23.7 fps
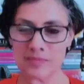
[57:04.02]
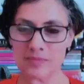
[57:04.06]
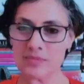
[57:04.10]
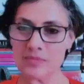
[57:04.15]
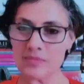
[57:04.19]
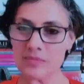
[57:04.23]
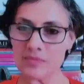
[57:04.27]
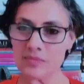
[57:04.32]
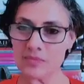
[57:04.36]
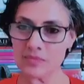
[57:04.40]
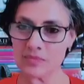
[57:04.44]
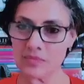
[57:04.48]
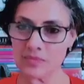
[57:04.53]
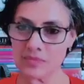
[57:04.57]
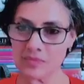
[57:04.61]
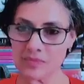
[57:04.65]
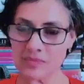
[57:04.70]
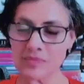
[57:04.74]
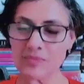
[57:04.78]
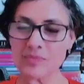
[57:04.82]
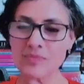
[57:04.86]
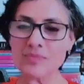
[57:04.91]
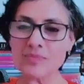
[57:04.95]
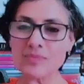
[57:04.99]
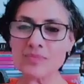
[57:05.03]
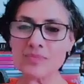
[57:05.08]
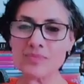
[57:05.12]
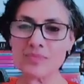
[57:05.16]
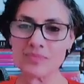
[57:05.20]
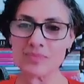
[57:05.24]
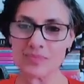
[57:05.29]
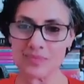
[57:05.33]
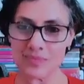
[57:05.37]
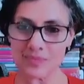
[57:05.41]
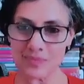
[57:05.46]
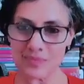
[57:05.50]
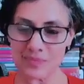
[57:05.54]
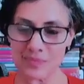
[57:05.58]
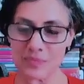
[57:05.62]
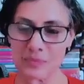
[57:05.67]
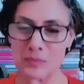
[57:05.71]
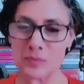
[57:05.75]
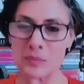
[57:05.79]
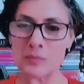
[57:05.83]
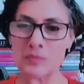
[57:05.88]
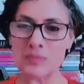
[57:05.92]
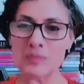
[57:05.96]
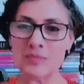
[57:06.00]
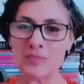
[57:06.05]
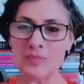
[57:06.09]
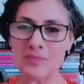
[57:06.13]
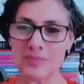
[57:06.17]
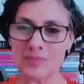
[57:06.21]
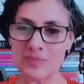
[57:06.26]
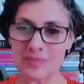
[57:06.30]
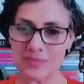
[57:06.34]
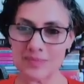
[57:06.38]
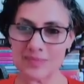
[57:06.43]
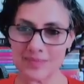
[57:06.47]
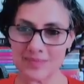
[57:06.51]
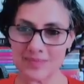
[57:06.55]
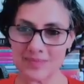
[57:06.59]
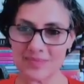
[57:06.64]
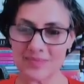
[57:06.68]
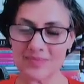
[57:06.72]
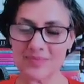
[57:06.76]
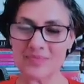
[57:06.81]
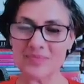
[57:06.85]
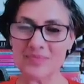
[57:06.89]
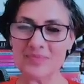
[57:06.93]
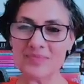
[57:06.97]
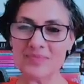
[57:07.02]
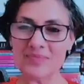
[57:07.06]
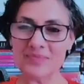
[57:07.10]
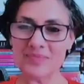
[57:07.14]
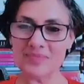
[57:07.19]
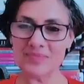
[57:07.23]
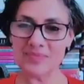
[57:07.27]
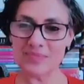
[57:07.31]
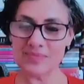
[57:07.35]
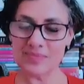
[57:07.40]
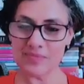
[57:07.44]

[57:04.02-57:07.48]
This person isn't speaking.